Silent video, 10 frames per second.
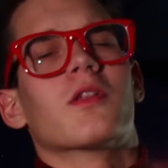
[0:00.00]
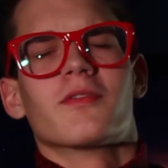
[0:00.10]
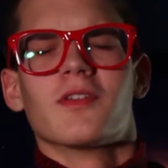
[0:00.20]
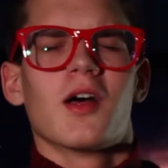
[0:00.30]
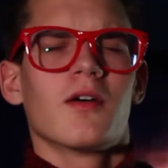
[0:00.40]
of
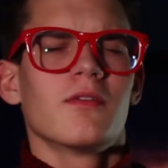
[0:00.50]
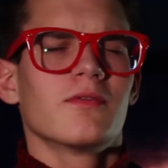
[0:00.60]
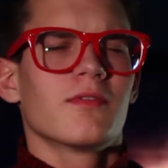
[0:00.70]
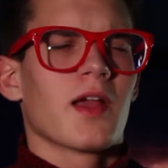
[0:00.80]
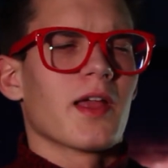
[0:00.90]
love
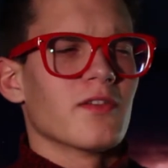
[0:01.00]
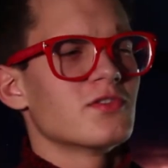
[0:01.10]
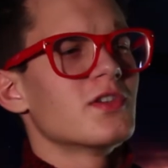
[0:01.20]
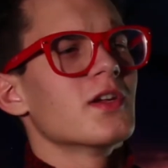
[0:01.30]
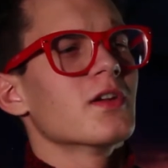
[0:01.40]
and
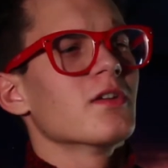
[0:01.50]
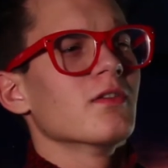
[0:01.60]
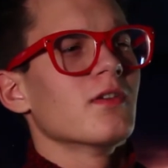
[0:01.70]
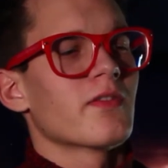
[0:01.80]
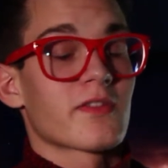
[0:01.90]
cheer
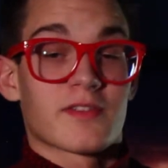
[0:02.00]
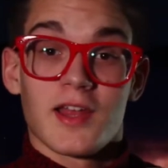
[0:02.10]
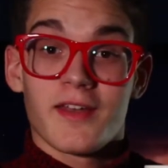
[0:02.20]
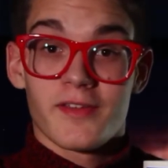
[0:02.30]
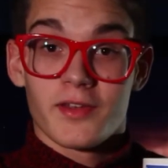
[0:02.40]
and the
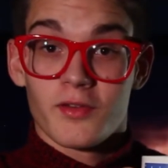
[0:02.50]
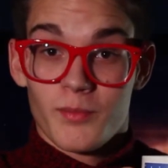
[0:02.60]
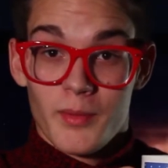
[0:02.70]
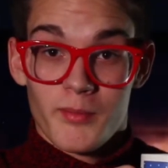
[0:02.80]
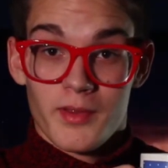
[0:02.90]
slightest hint of
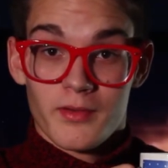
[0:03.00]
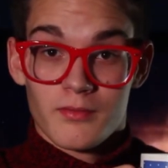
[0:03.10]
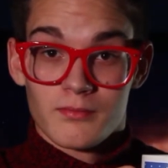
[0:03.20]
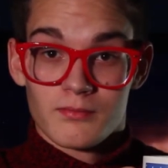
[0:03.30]
peppermint.